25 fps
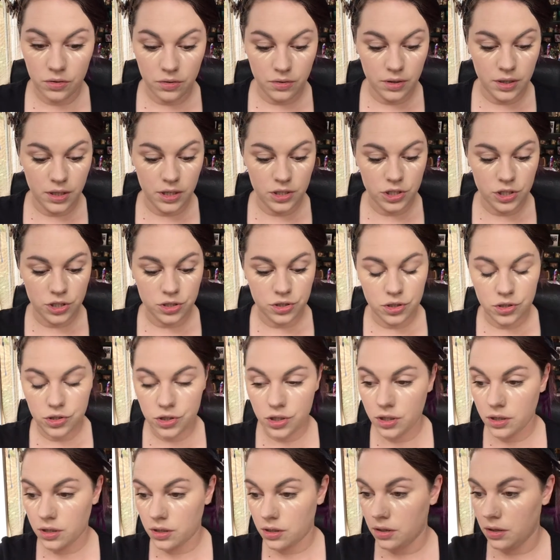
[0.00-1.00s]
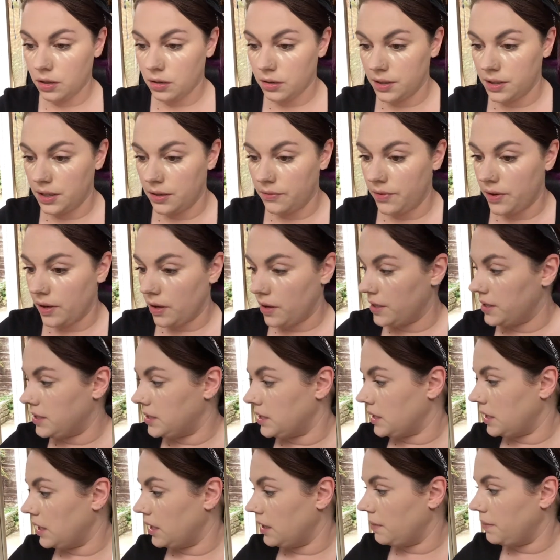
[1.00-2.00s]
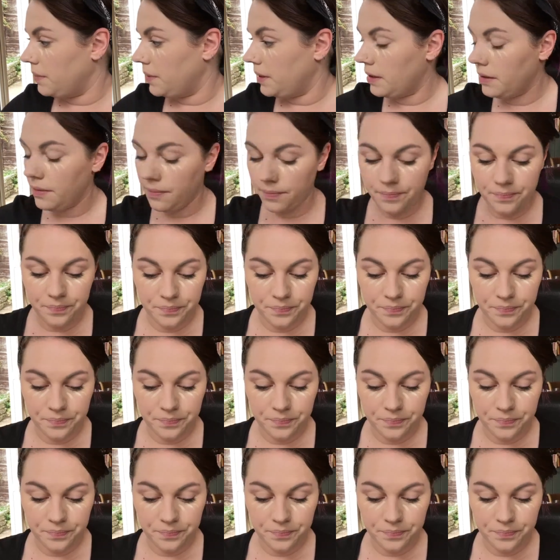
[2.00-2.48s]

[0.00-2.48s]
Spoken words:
on there, just to kind of lighten it a bit.